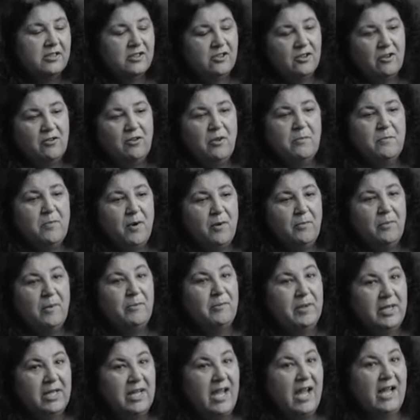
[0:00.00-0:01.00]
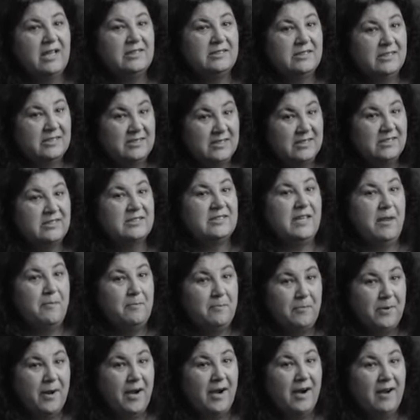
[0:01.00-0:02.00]
The only problem he has is his
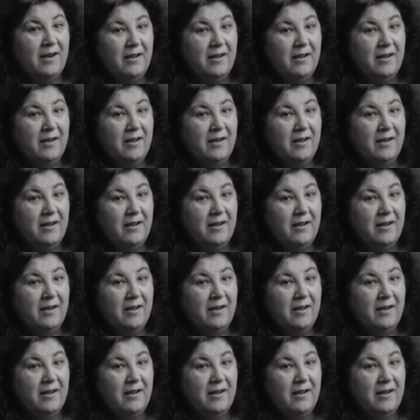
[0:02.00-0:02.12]
temper.